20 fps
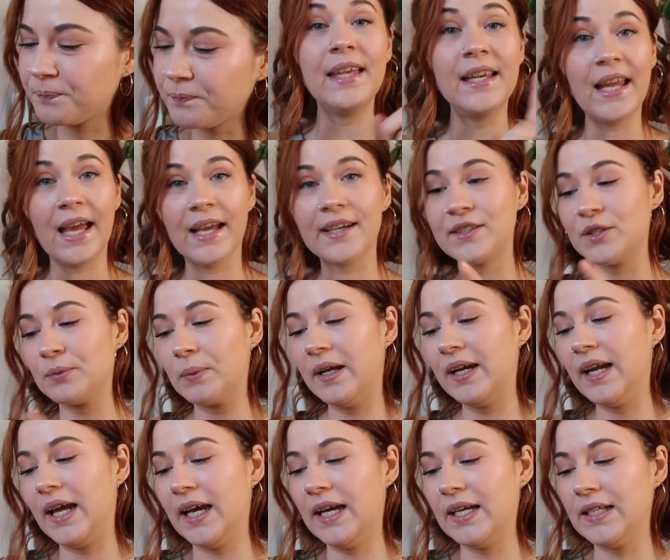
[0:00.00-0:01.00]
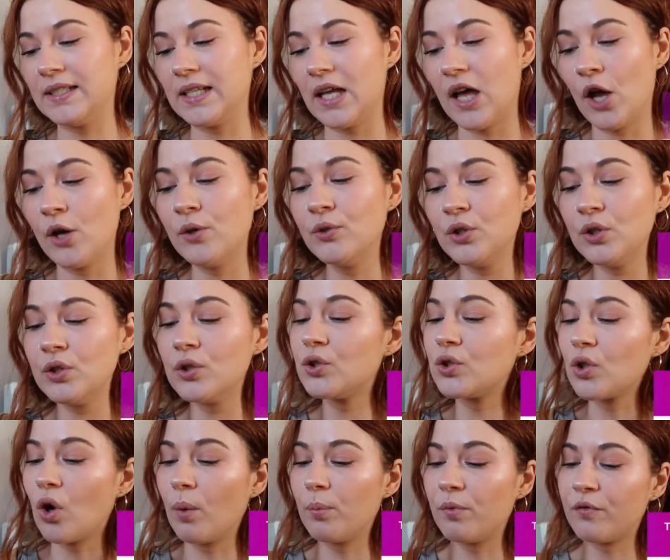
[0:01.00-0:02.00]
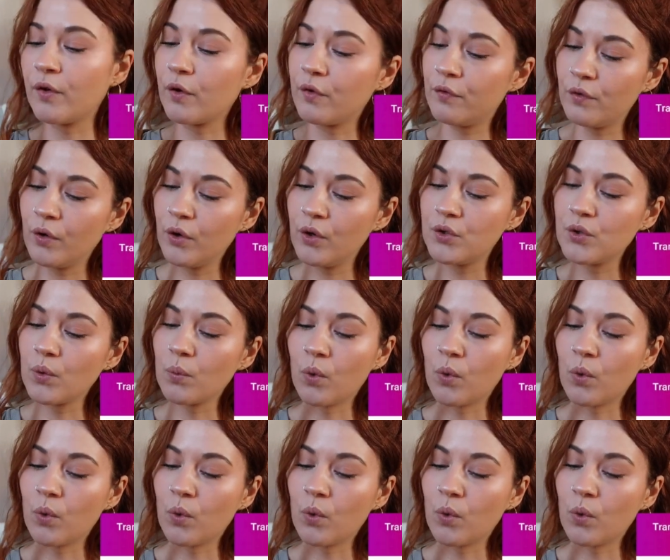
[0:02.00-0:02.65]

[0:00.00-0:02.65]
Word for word: The next one is how do you shop for food?